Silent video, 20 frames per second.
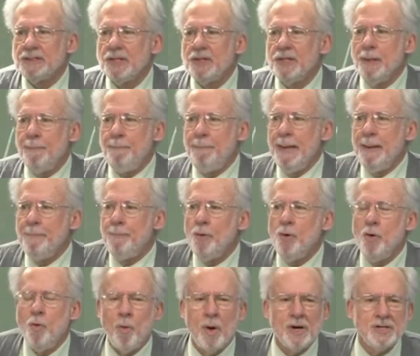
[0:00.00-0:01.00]
These are the
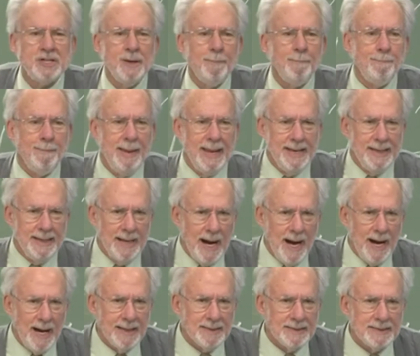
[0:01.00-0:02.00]
people who worship many
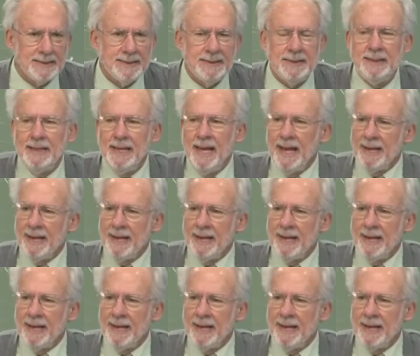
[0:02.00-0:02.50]
gods.